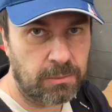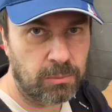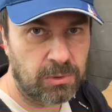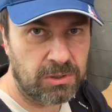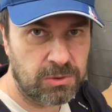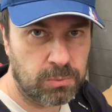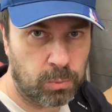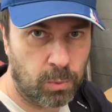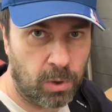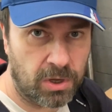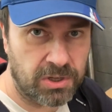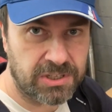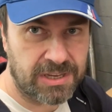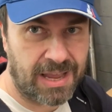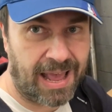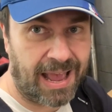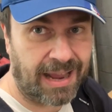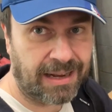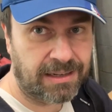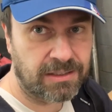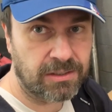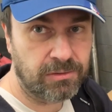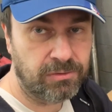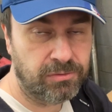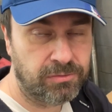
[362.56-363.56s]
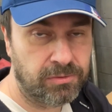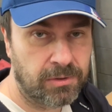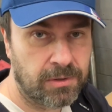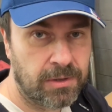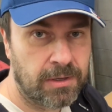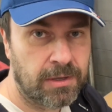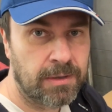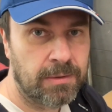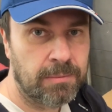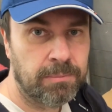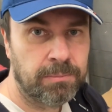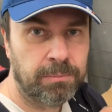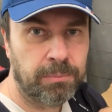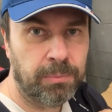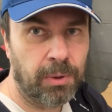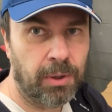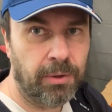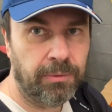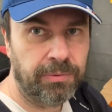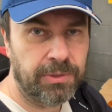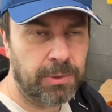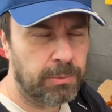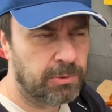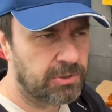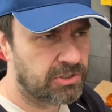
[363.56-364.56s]
which was active,
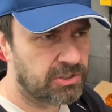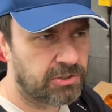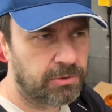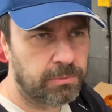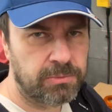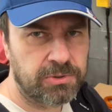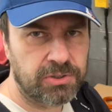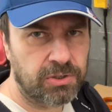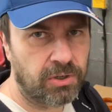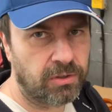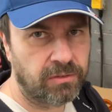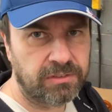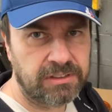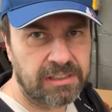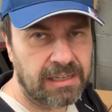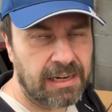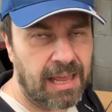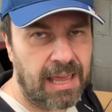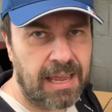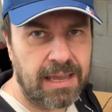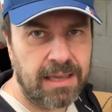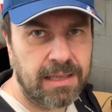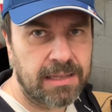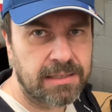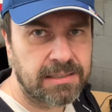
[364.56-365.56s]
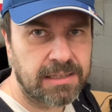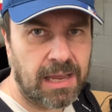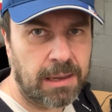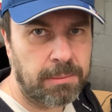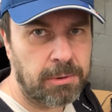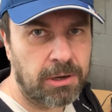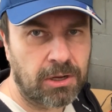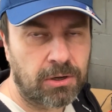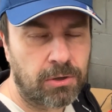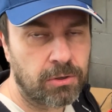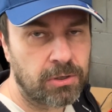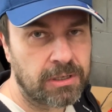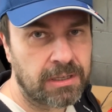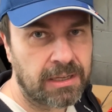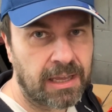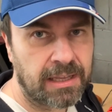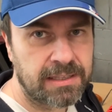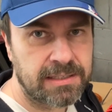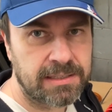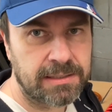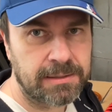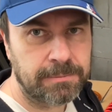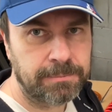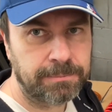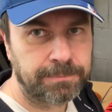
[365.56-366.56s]
but there was some sort of delay at the time and I couldn't
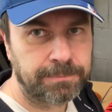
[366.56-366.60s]
get it.